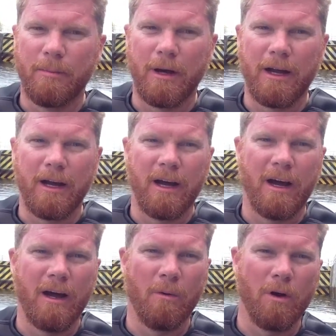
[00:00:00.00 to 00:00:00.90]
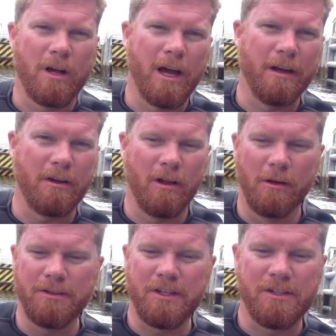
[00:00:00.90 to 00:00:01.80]
but we're cutting it
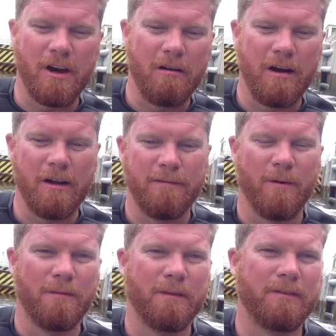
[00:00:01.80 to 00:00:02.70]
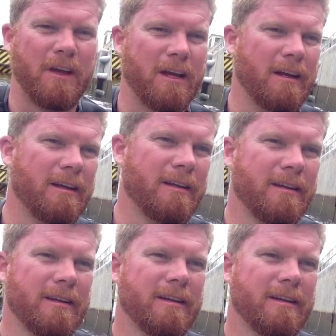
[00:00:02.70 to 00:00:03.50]
close. It's already 4:15.